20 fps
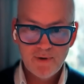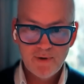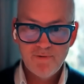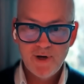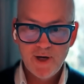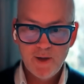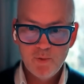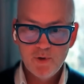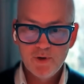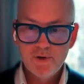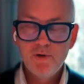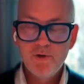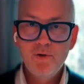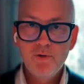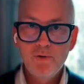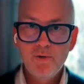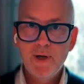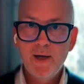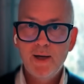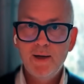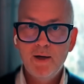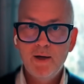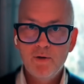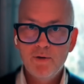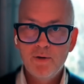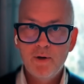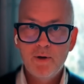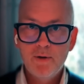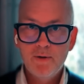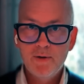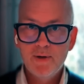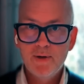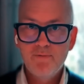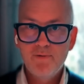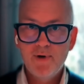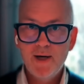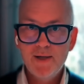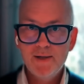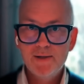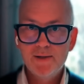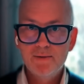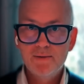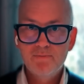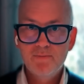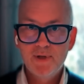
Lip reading: available to you on any other device